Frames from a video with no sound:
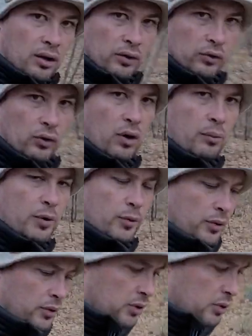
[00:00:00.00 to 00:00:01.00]
So I'll be
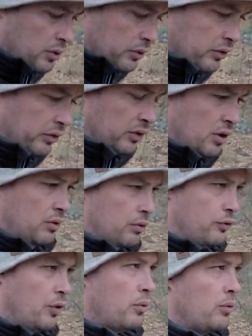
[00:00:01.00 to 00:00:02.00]
really curious to see how the
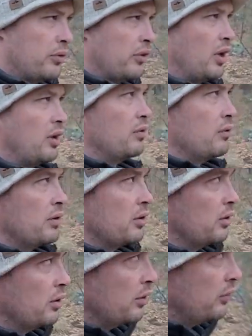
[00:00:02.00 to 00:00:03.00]
phone is
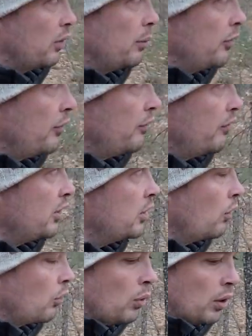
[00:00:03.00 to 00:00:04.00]
handling in terms of the
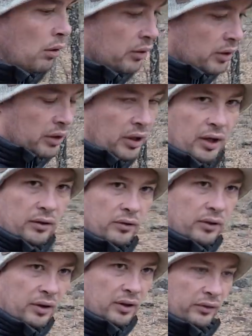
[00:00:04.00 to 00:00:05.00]
video quality
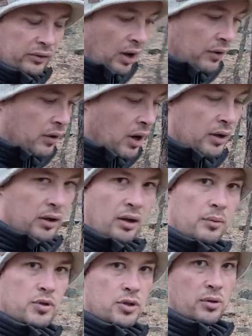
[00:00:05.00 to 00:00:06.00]
handling this. I've got it,
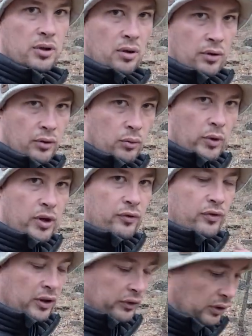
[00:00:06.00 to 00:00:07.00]
I'm shooting on the rear
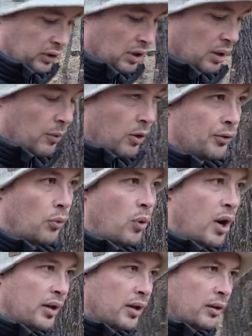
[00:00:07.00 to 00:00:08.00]
facing camera on the
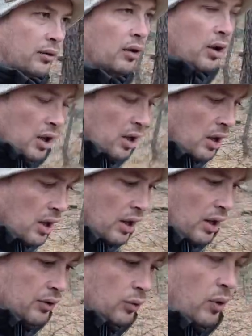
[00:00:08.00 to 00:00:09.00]
wide angle,
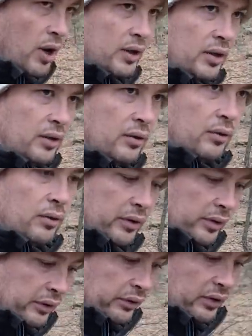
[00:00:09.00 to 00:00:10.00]
and the wide angle
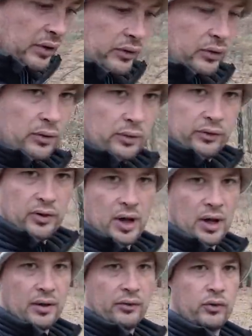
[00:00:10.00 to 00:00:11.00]
sensor is
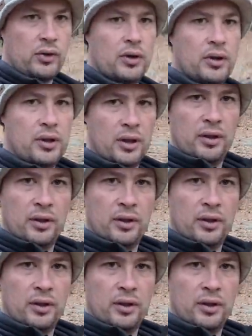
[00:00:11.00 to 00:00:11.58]
not as good